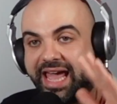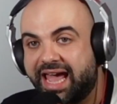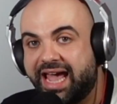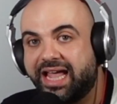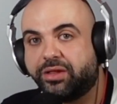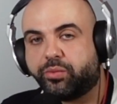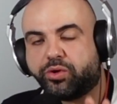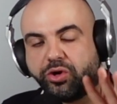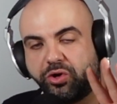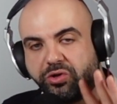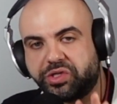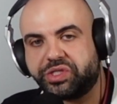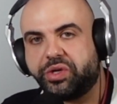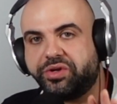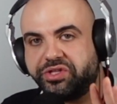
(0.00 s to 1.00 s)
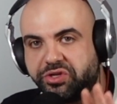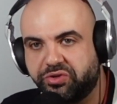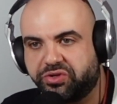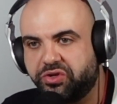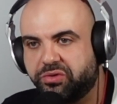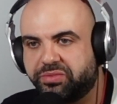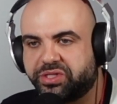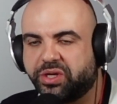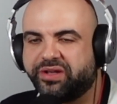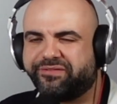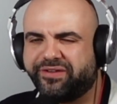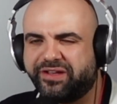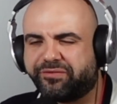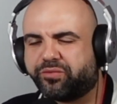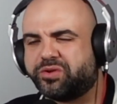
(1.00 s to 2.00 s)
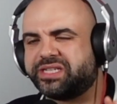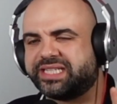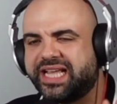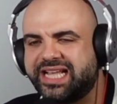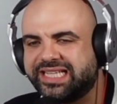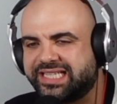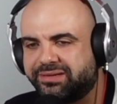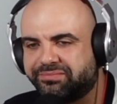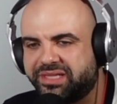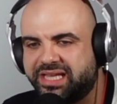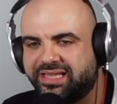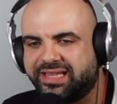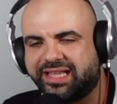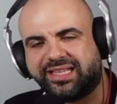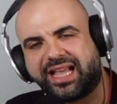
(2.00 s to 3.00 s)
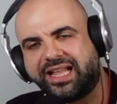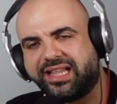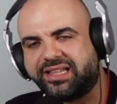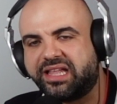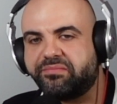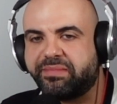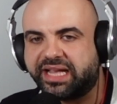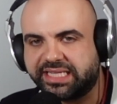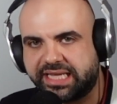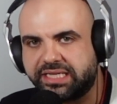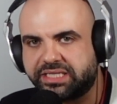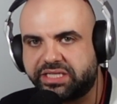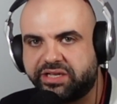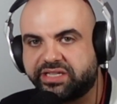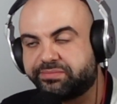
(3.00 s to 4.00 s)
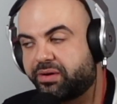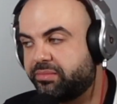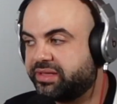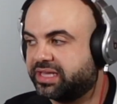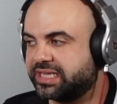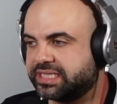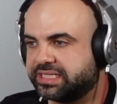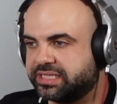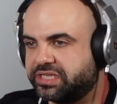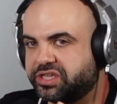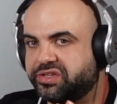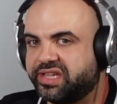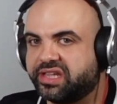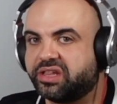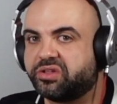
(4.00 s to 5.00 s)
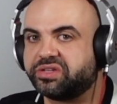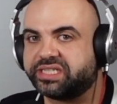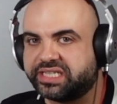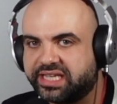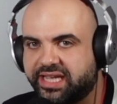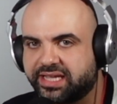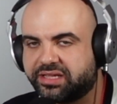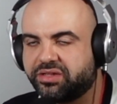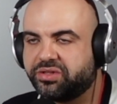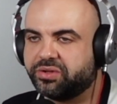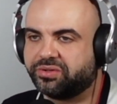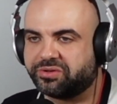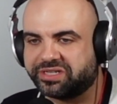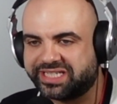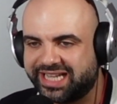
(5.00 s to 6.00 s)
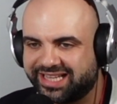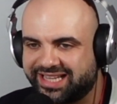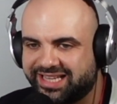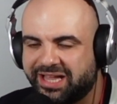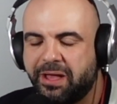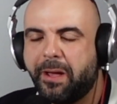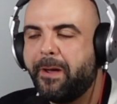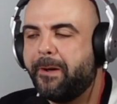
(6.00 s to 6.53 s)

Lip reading: And we're also on YouTube. So if we're saying something that kind of didn't make sense to you, it's probably because you needed to see it to understand it.